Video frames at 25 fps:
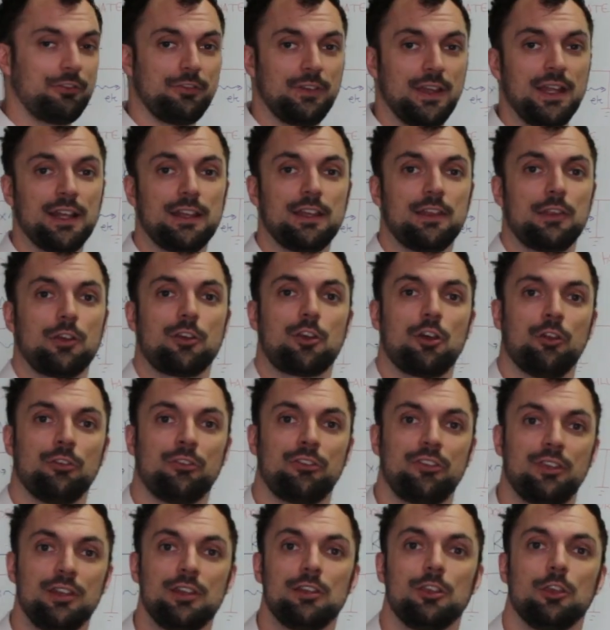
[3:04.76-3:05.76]
failure that
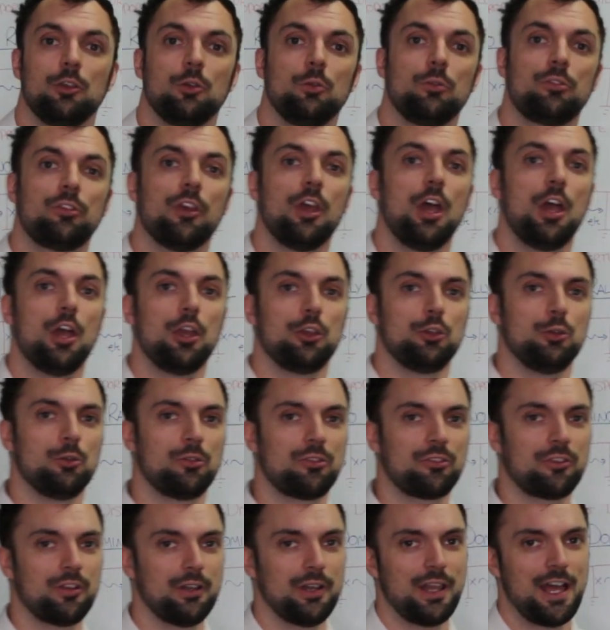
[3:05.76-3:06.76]
continues, you
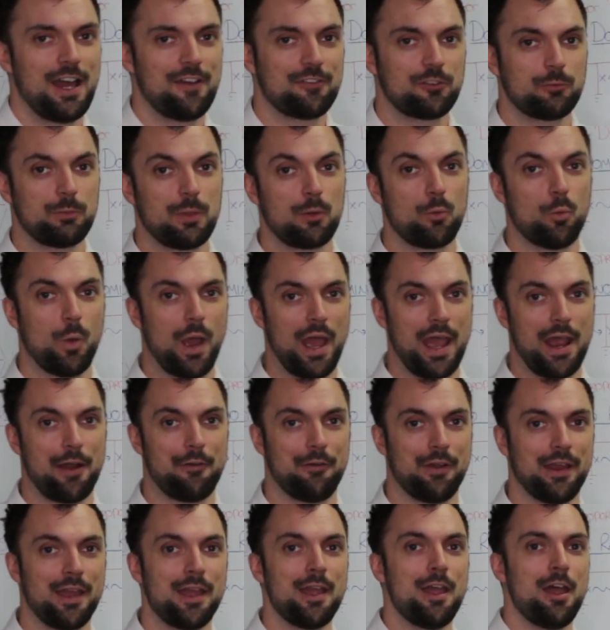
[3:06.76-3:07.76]
still have to be
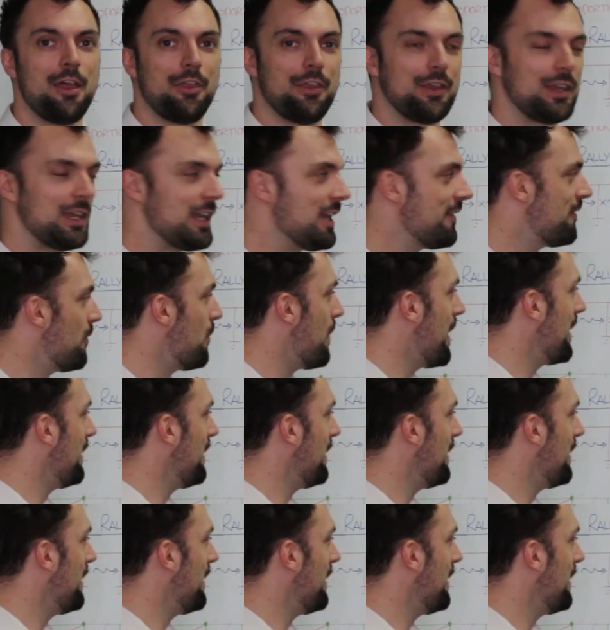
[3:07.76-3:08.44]
wary that even